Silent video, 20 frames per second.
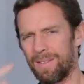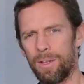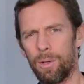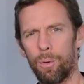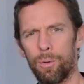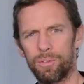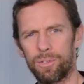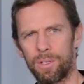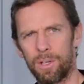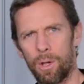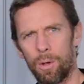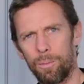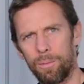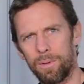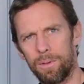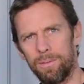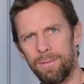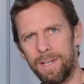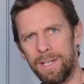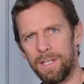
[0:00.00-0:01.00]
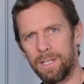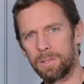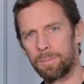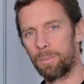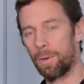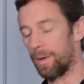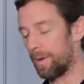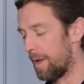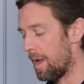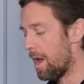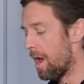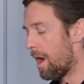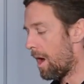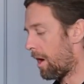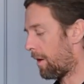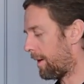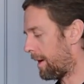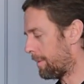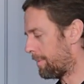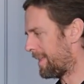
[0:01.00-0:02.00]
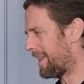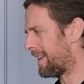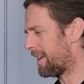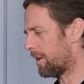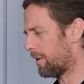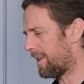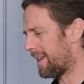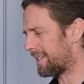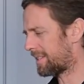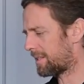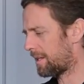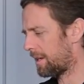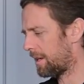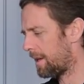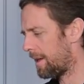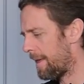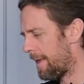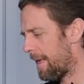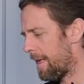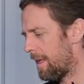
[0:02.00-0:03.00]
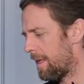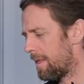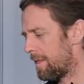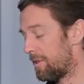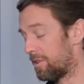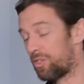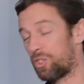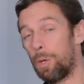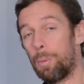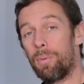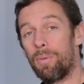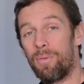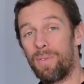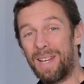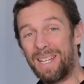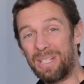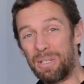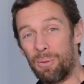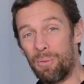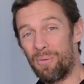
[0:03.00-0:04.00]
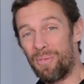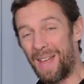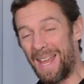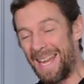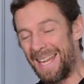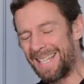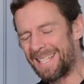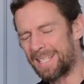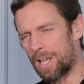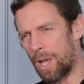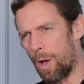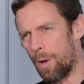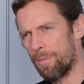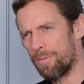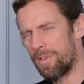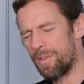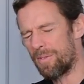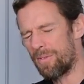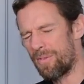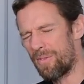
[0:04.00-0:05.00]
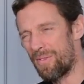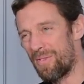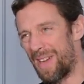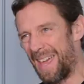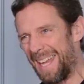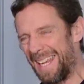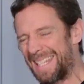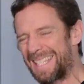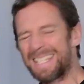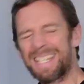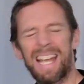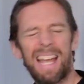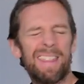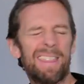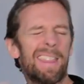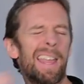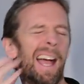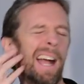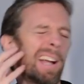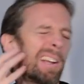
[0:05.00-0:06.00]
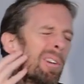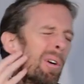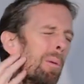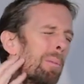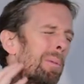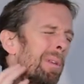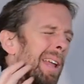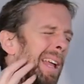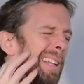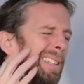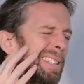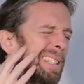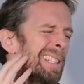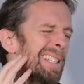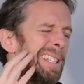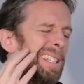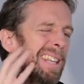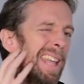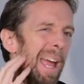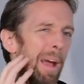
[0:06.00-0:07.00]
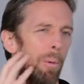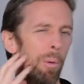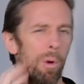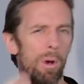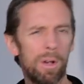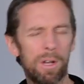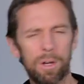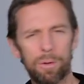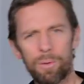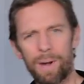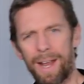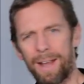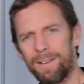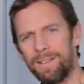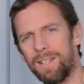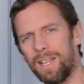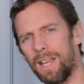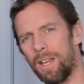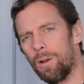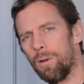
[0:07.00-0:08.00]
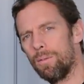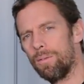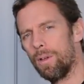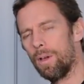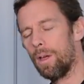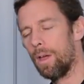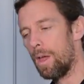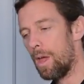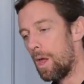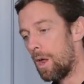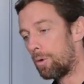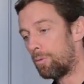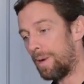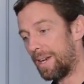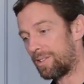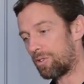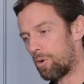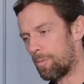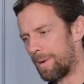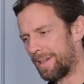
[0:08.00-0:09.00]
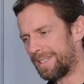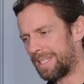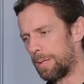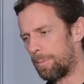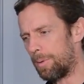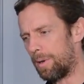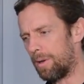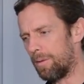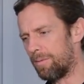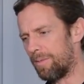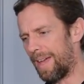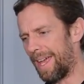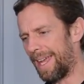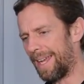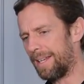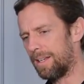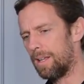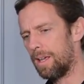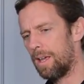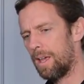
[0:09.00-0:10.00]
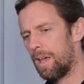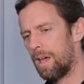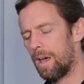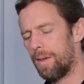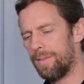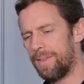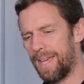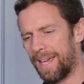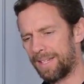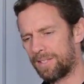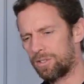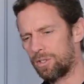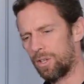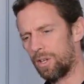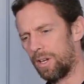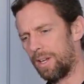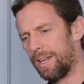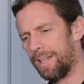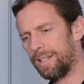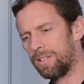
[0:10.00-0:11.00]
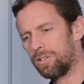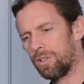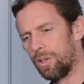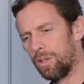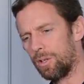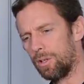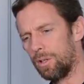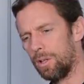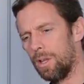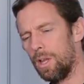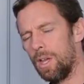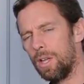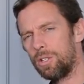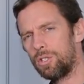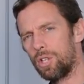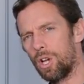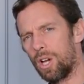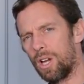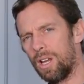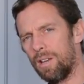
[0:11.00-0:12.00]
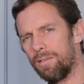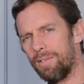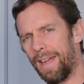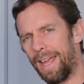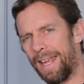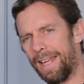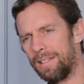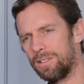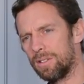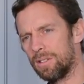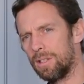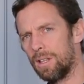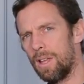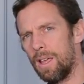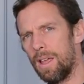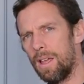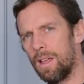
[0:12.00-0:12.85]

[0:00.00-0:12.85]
of it also going with the venous blood. All right, but there you go. There's the the superficial veins of the face and that complicated network around here of the retromandibular vein and the external and internal jugular veins and